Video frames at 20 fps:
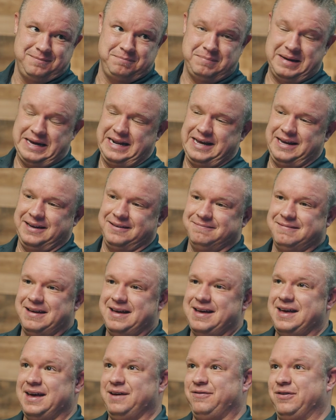Meaning,
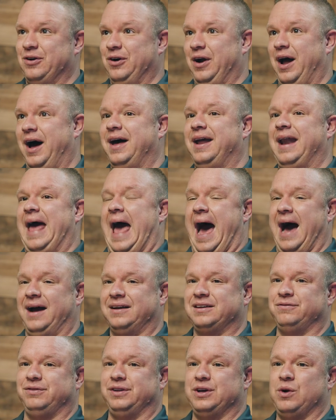if you're not
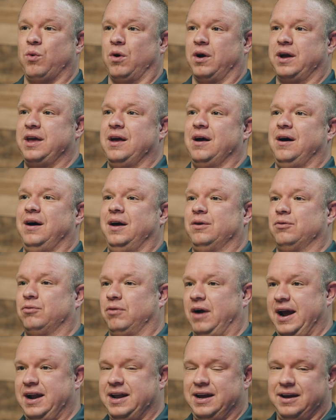actively working on
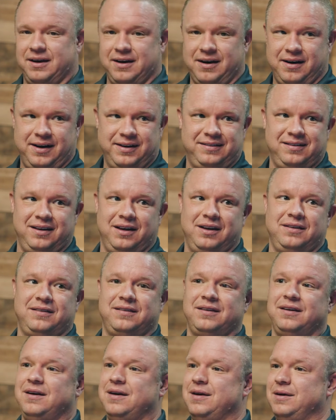writing
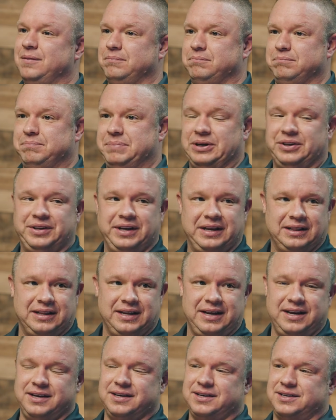content, building
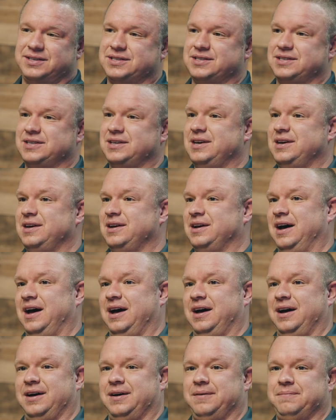links,
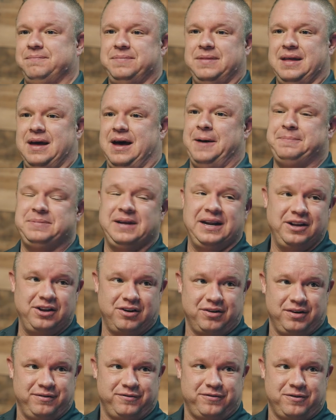updating
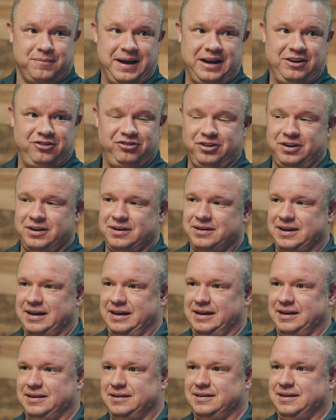your information
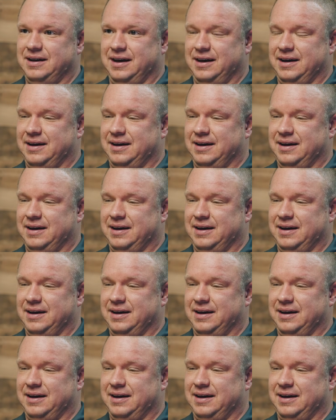in